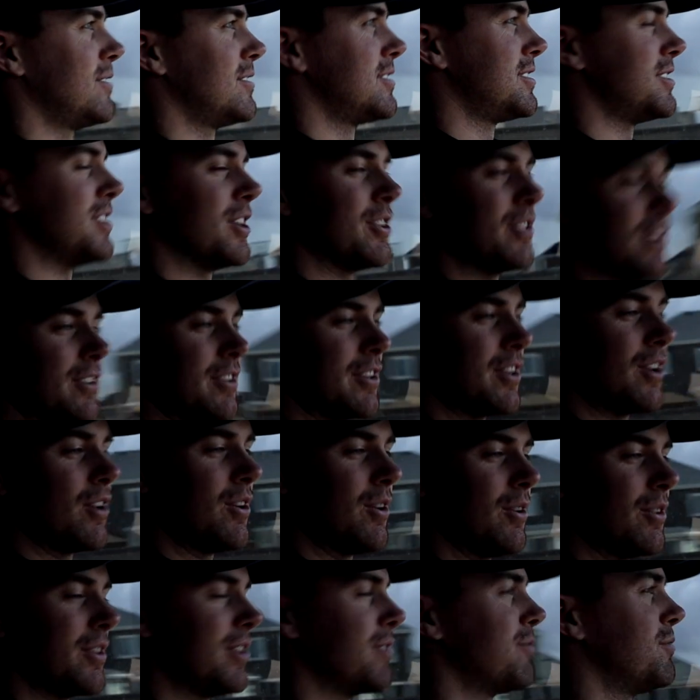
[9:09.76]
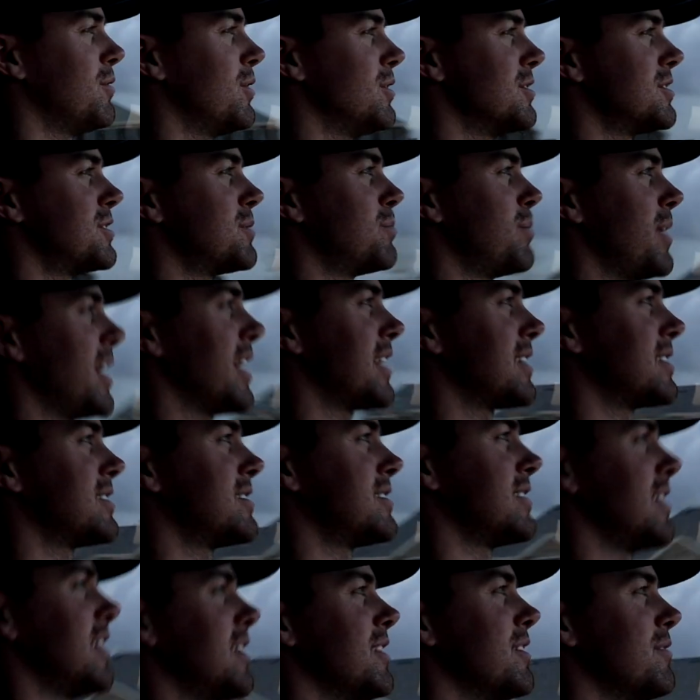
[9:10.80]
Still don't know the full
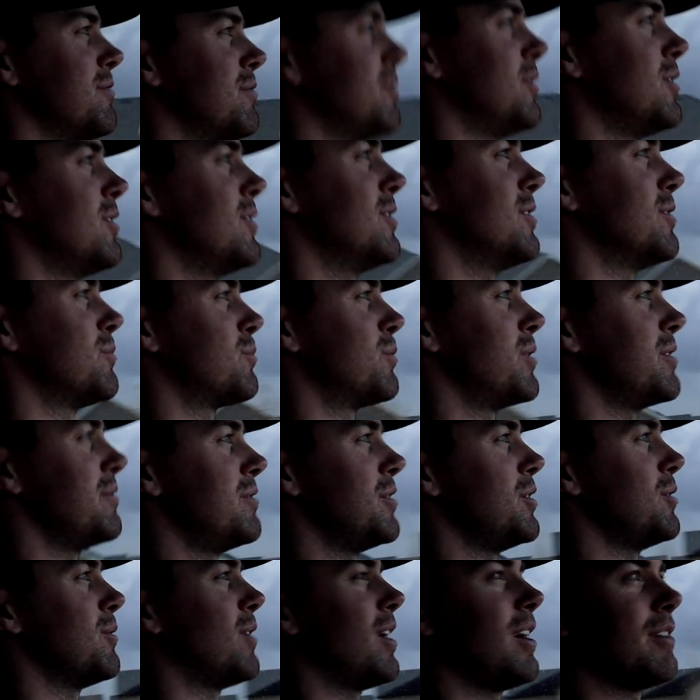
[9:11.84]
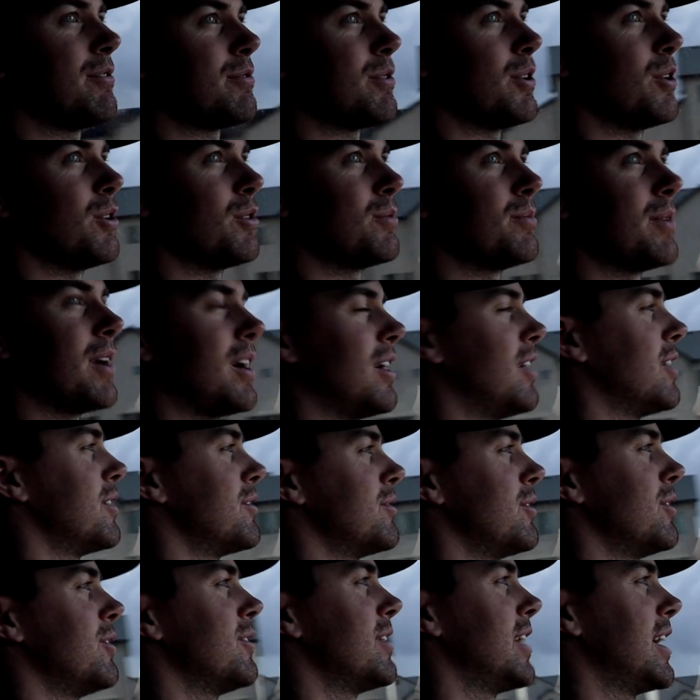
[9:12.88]
specs and the full review off-road, but
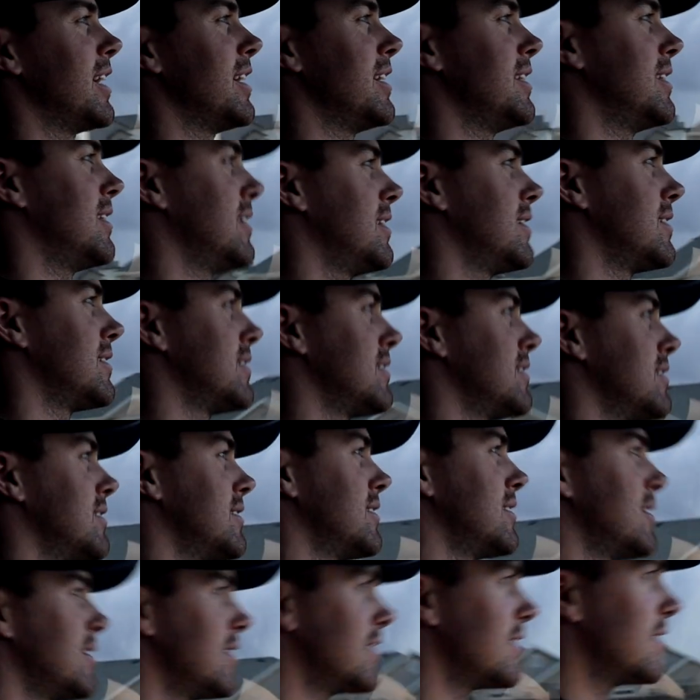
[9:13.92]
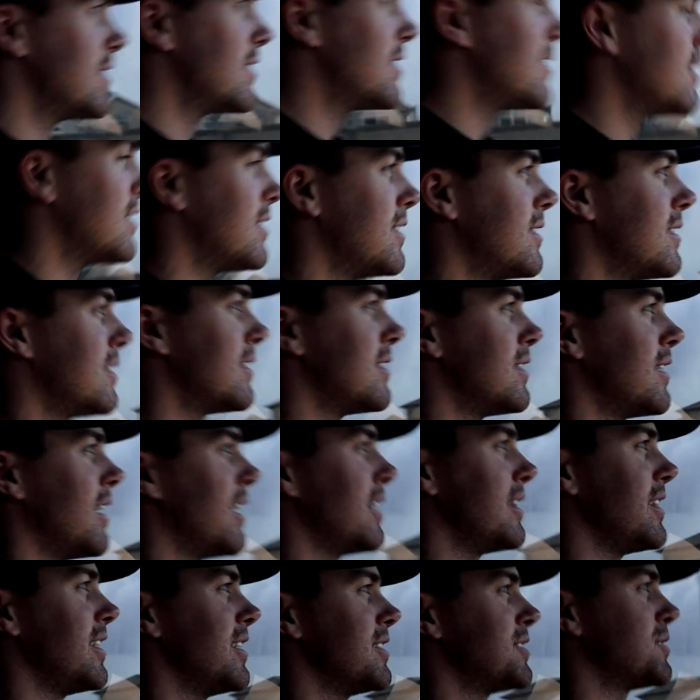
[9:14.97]
on-road
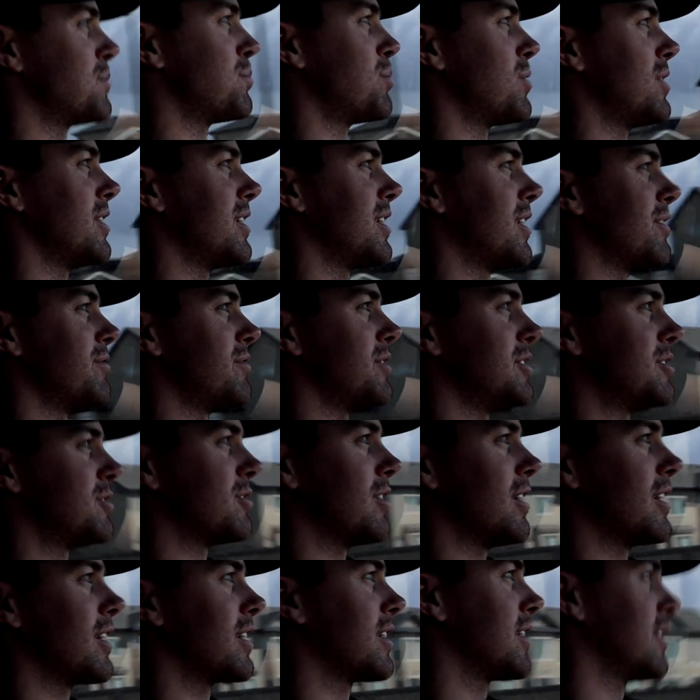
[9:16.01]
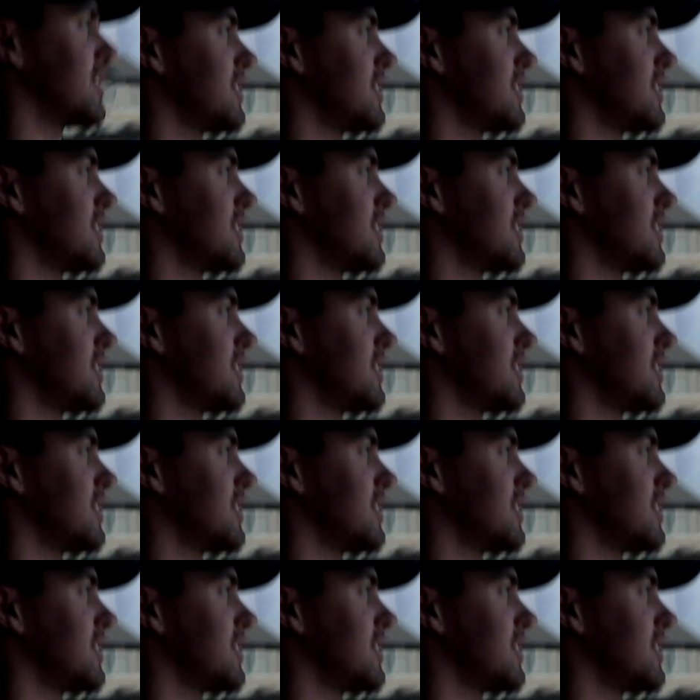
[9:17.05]
I think it's a pretty comfy truck.